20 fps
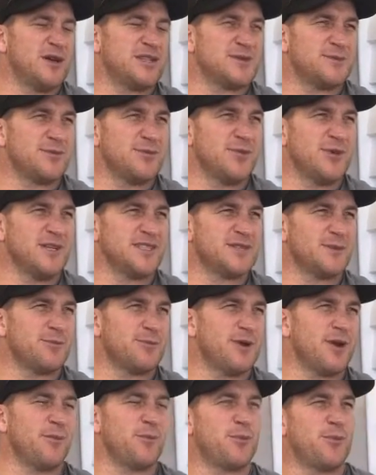We had
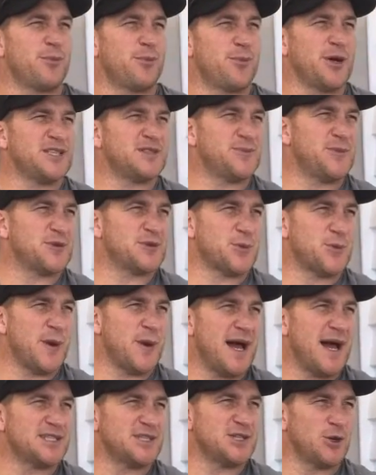some you know, pretty special
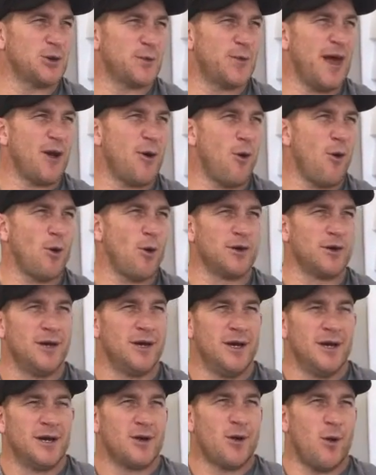players. You look back on
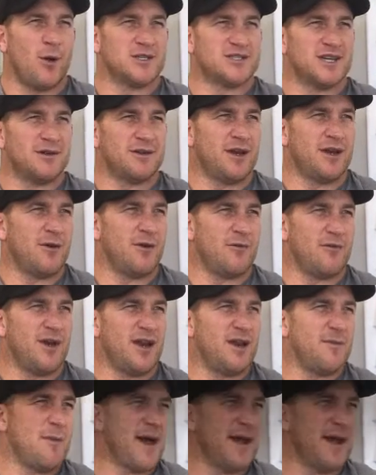guys that, you know, really